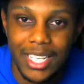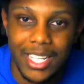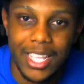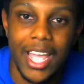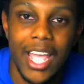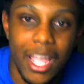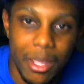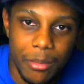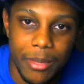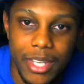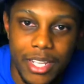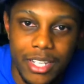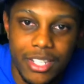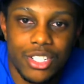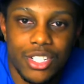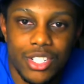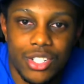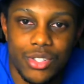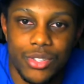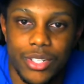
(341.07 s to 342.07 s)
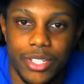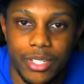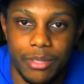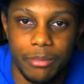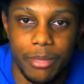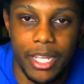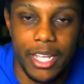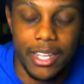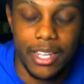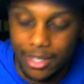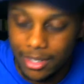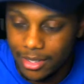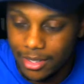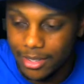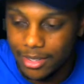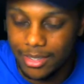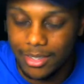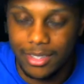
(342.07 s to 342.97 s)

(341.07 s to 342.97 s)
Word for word: game industry, man?